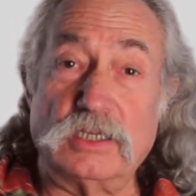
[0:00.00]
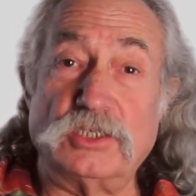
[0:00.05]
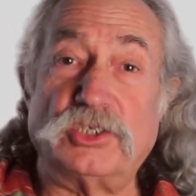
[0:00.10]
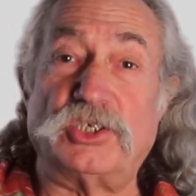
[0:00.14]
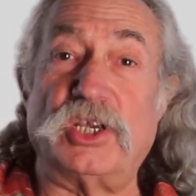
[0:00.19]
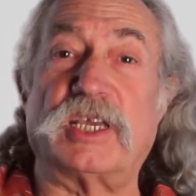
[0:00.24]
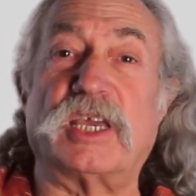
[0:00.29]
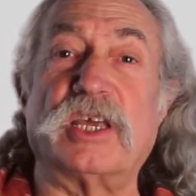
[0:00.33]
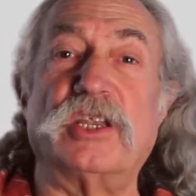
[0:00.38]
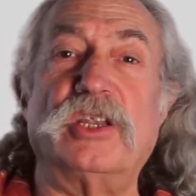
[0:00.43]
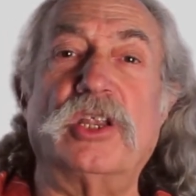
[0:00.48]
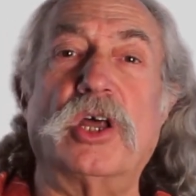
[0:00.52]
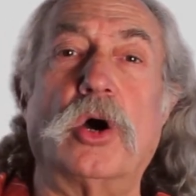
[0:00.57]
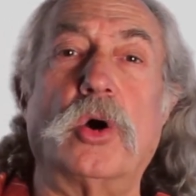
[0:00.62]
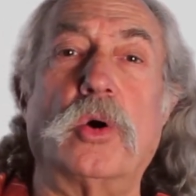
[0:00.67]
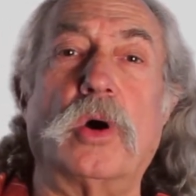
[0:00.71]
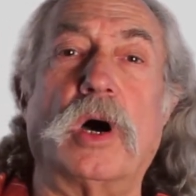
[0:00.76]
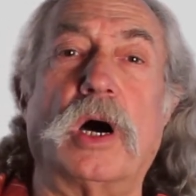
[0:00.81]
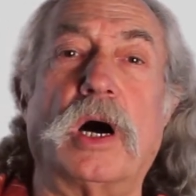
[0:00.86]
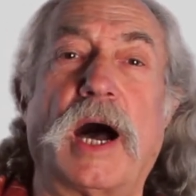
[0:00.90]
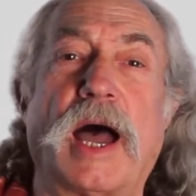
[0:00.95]
She can
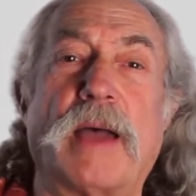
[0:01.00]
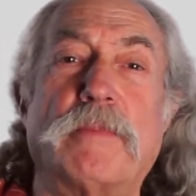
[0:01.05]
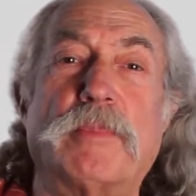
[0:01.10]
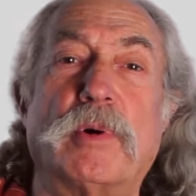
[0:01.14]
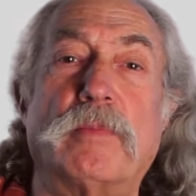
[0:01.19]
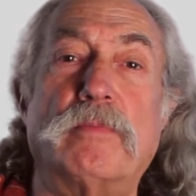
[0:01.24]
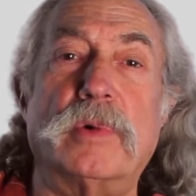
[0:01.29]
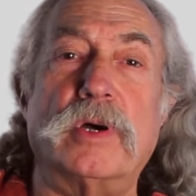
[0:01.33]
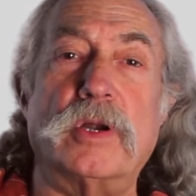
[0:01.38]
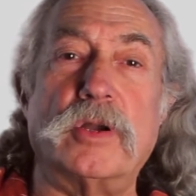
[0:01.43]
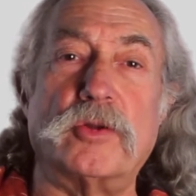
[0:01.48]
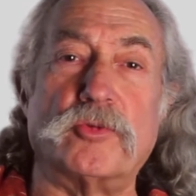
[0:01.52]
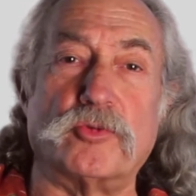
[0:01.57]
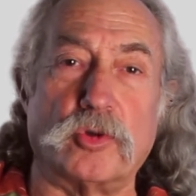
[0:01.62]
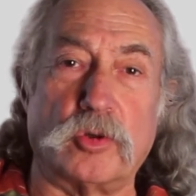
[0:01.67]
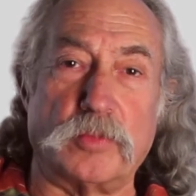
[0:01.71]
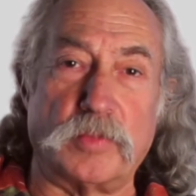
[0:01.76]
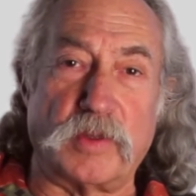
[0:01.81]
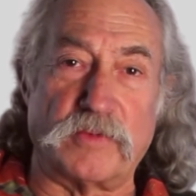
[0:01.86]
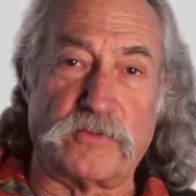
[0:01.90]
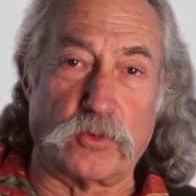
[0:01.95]
know I'm a
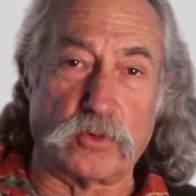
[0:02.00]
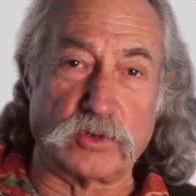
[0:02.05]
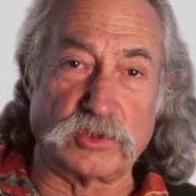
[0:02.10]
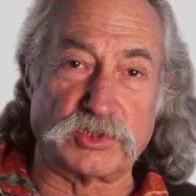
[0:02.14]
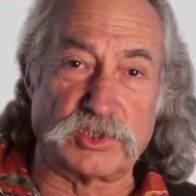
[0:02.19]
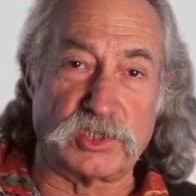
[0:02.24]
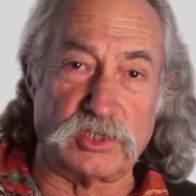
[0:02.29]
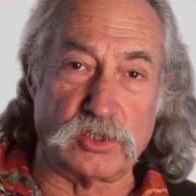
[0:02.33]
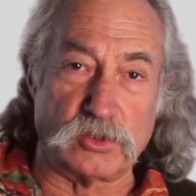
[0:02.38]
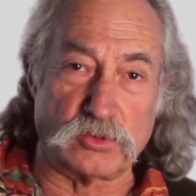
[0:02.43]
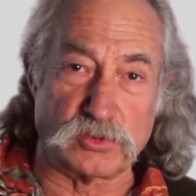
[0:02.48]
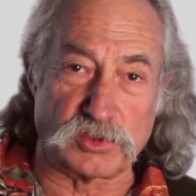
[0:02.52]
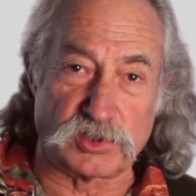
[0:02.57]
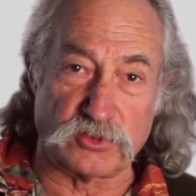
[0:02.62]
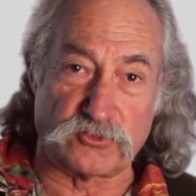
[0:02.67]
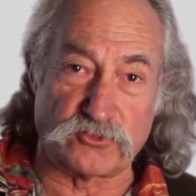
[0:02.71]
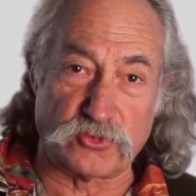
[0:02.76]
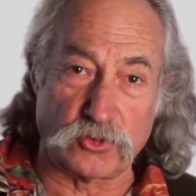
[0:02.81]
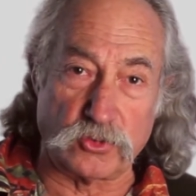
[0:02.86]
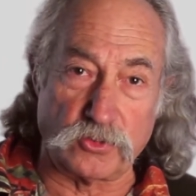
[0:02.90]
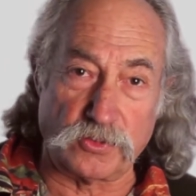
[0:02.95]
murderer before she knows the
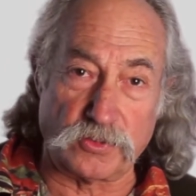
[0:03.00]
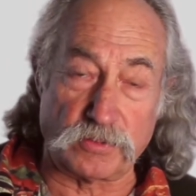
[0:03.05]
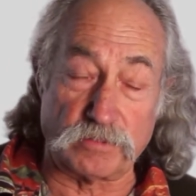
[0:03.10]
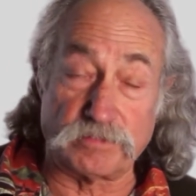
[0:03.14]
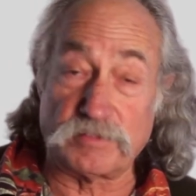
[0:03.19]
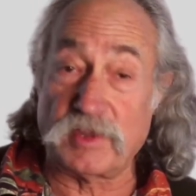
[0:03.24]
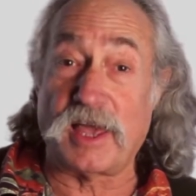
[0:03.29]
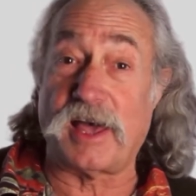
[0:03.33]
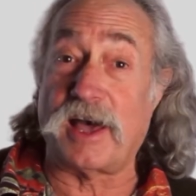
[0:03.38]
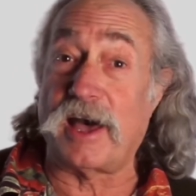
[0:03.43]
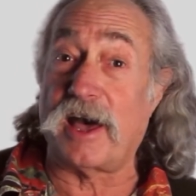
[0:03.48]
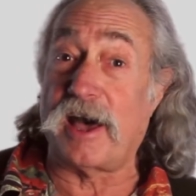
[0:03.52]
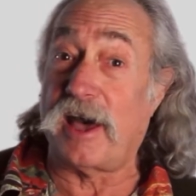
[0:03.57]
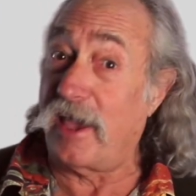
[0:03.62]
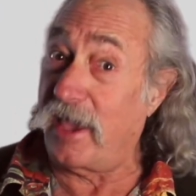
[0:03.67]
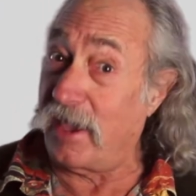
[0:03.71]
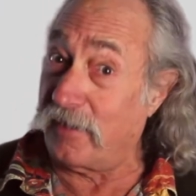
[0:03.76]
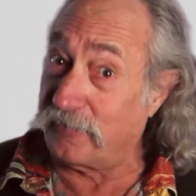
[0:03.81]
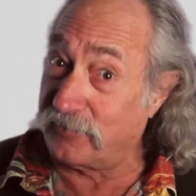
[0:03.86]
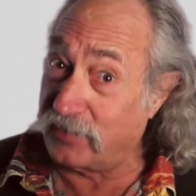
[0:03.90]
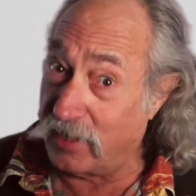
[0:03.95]
truth. I
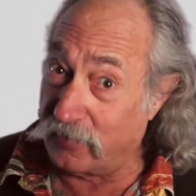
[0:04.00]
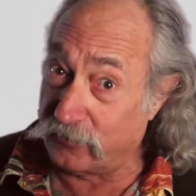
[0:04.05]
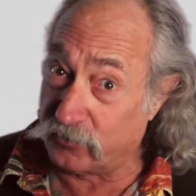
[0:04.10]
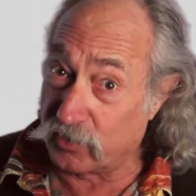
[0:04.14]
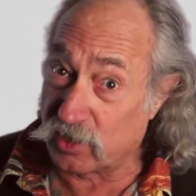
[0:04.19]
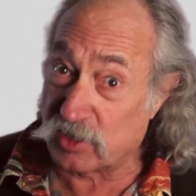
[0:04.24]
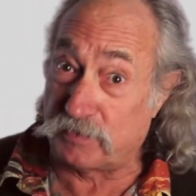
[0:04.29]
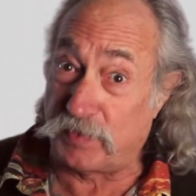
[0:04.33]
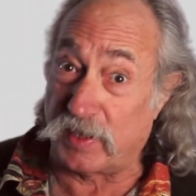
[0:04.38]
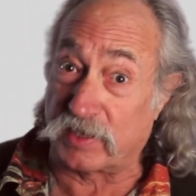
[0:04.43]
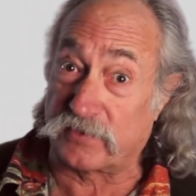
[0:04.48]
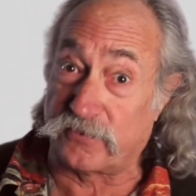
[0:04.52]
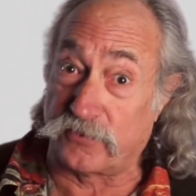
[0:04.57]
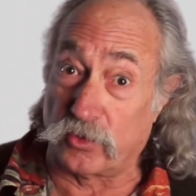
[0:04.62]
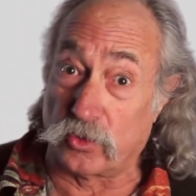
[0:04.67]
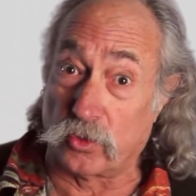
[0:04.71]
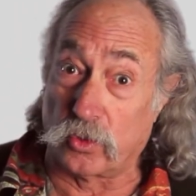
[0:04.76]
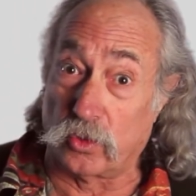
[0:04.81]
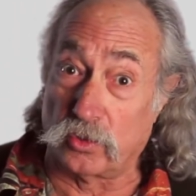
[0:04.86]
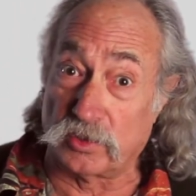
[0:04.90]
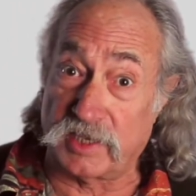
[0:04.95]
have to have respect
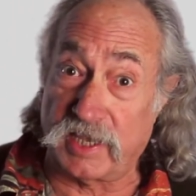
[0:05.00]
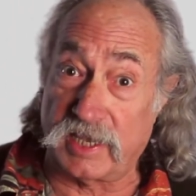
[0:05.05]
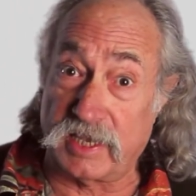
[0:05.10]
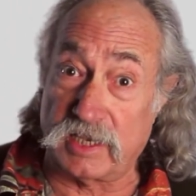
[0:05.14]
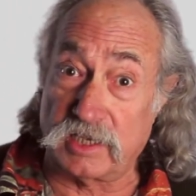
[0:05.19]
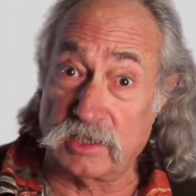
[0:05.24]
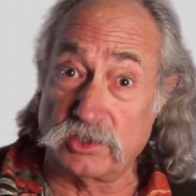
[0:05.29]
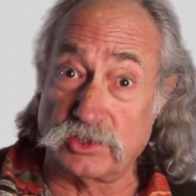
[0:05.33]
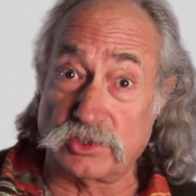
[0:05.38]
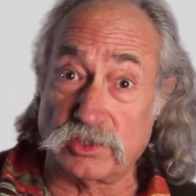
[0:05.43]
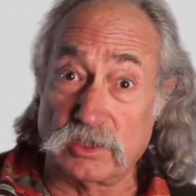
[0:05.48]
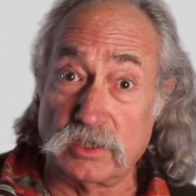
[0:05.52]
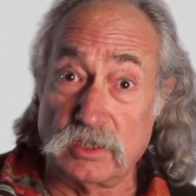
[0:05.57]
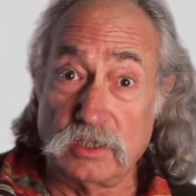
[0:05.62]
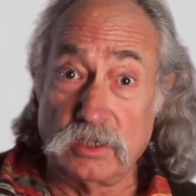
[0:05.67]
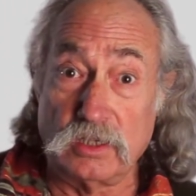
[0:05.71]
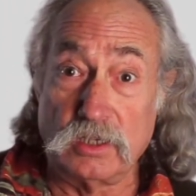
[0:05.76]
for her old age.